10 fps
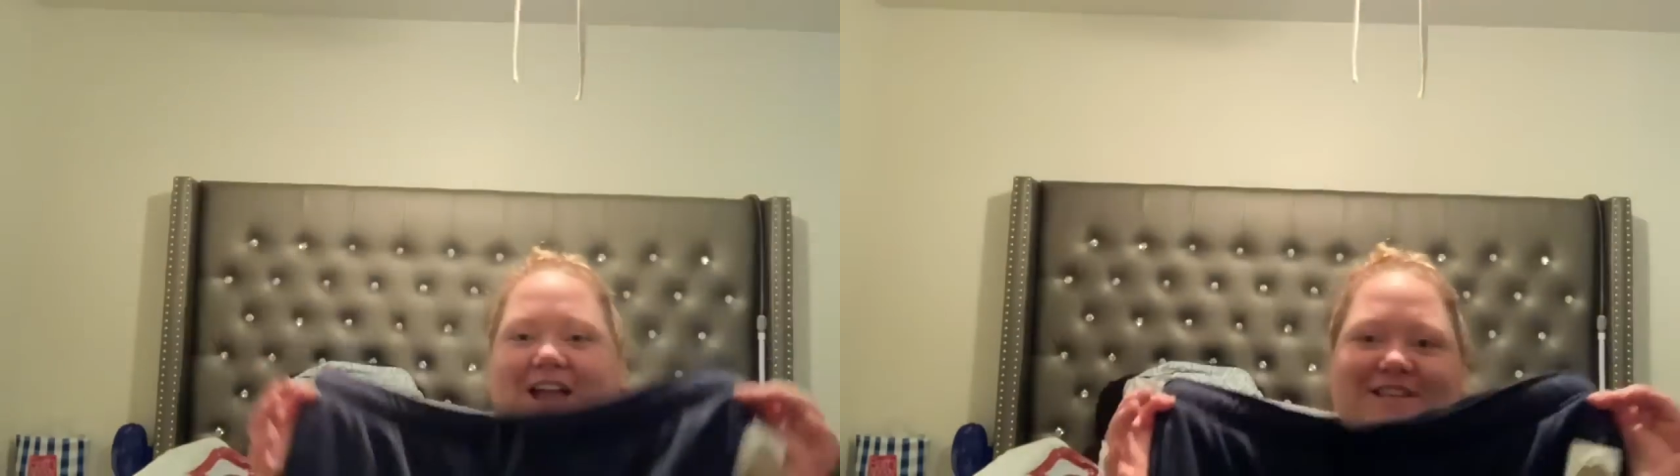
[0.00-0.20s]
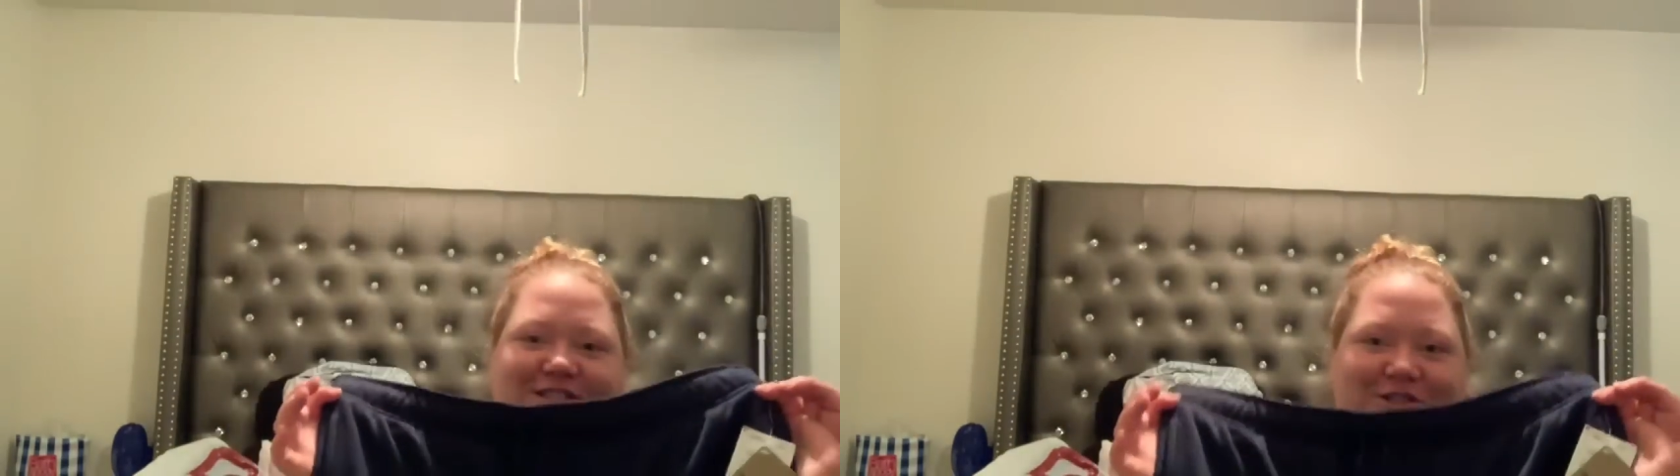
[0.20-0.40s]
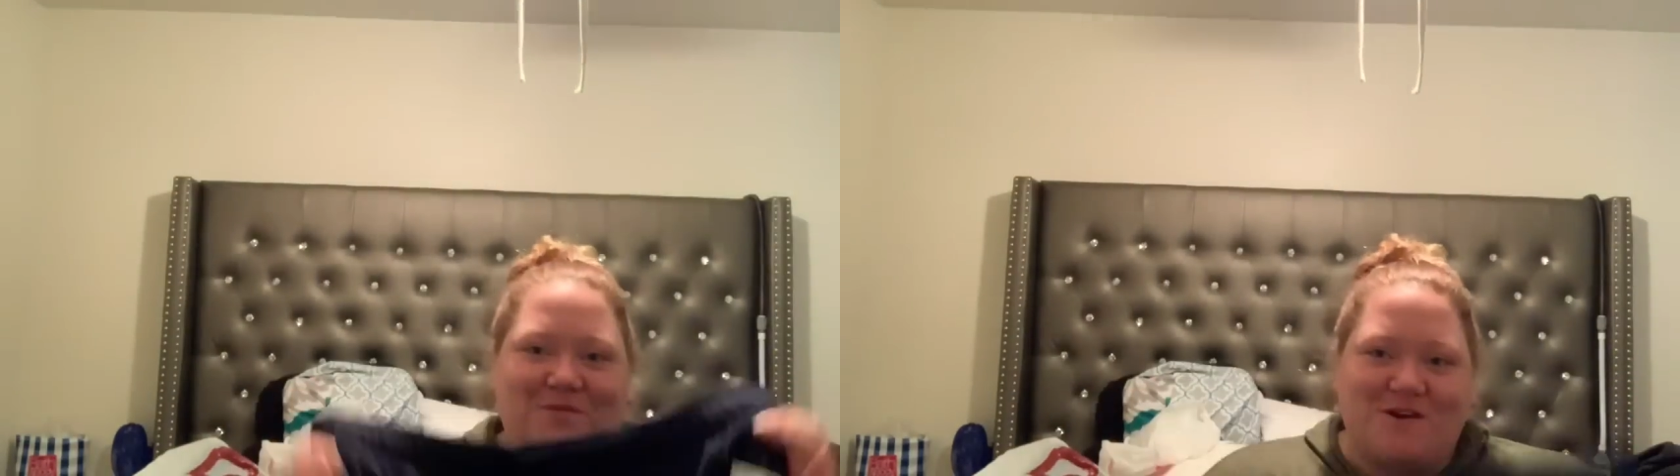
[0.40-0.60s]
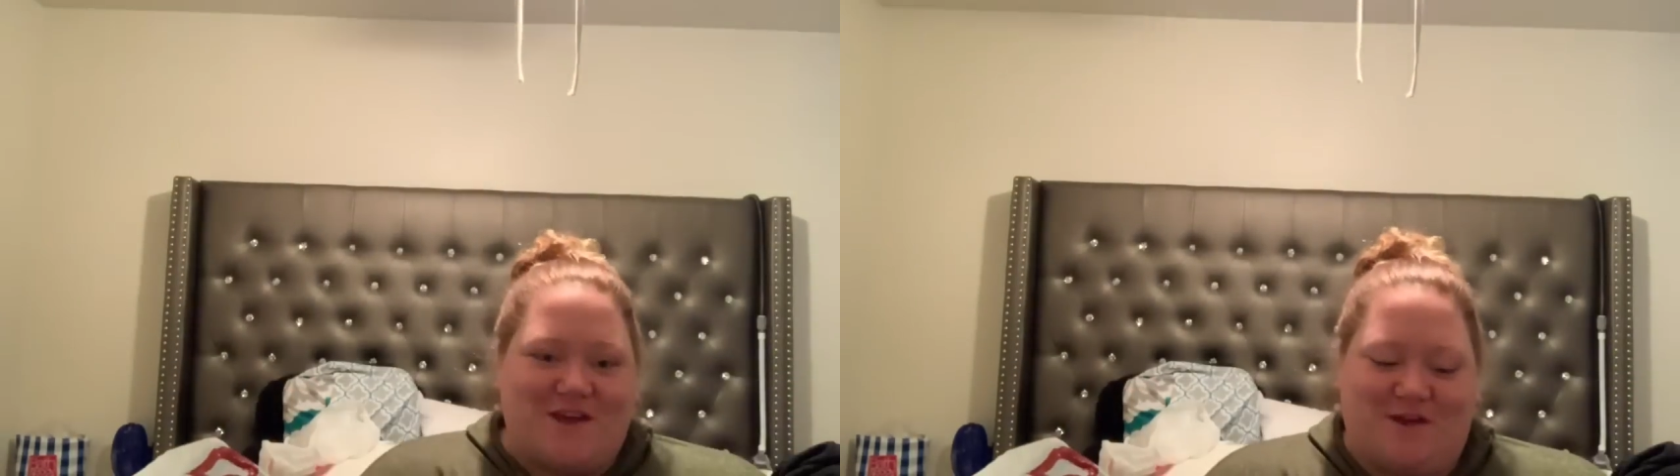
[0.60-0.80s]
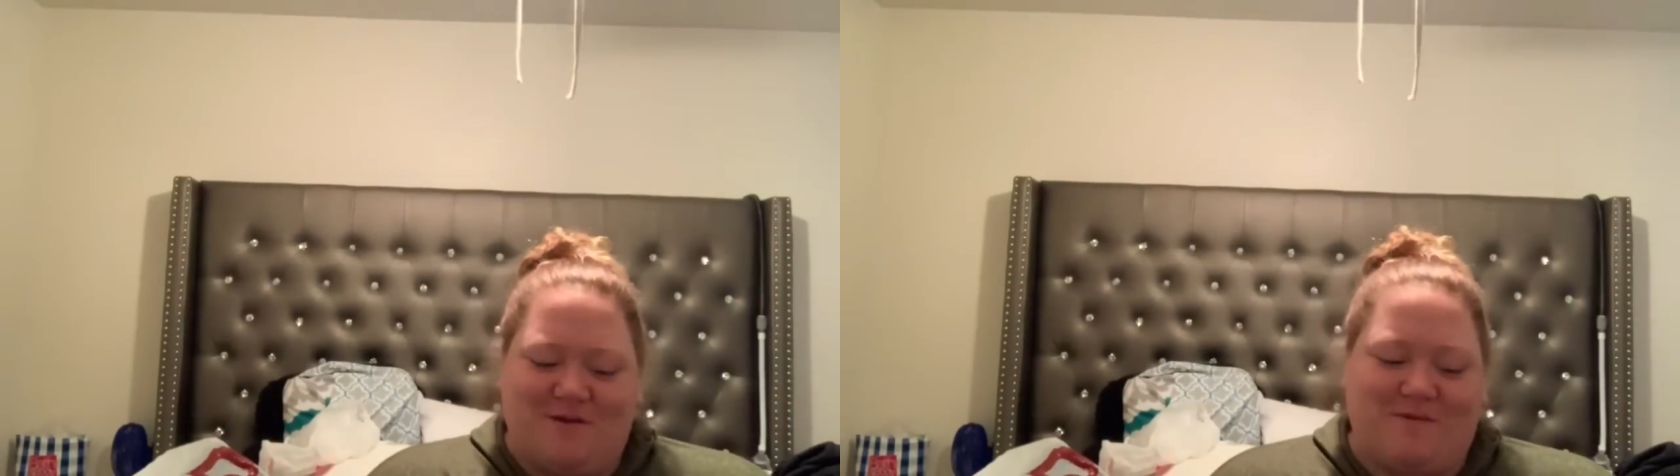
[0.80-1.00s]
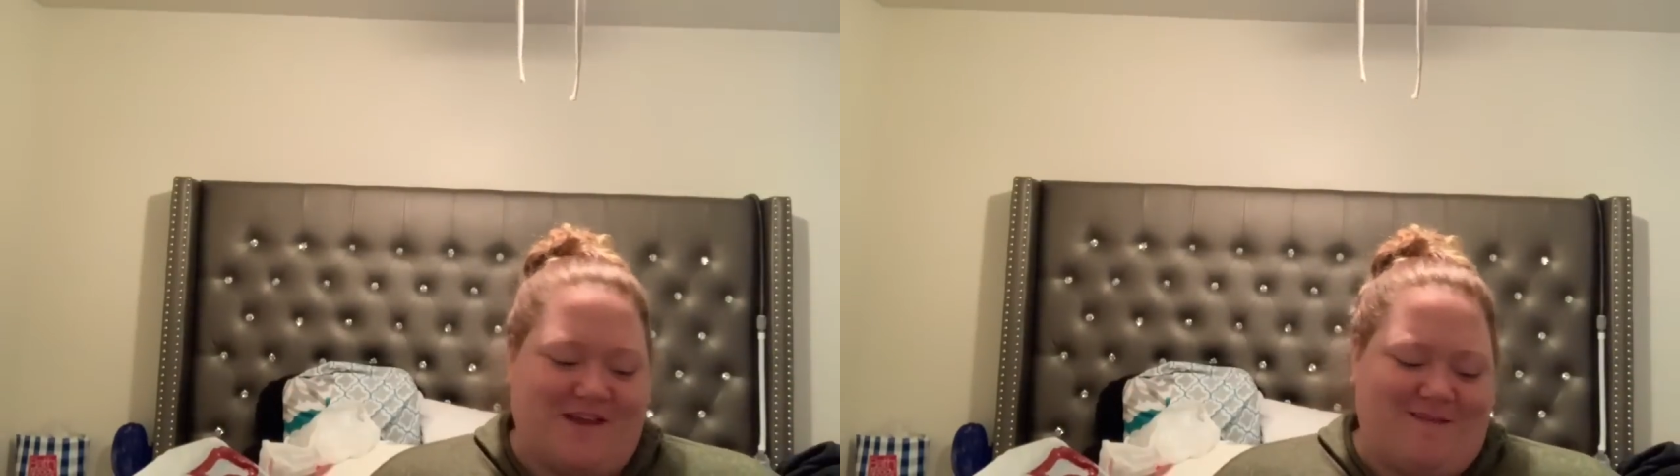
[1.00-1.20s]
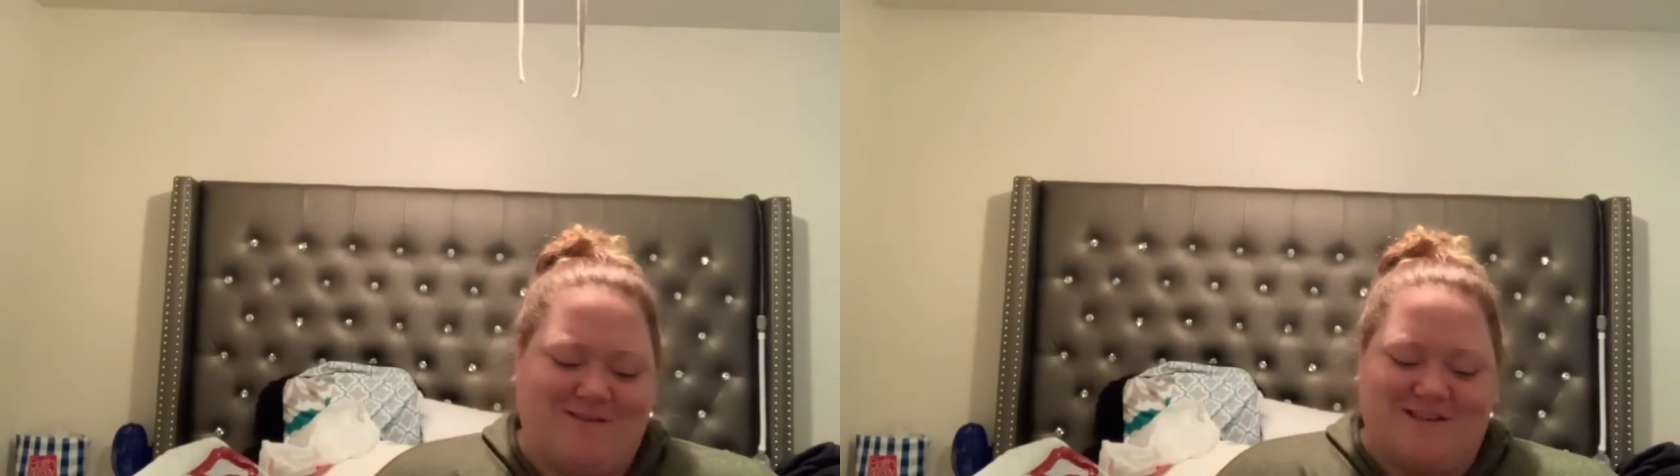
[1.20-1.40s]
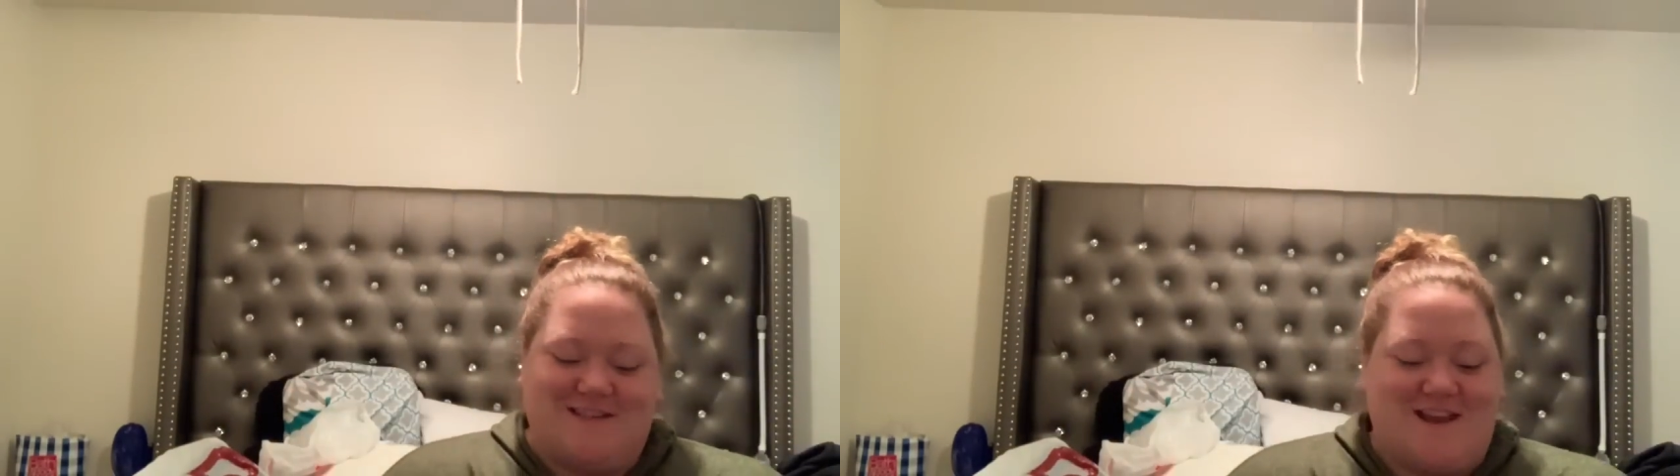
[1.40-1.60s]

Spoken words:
it's super cute, but I've just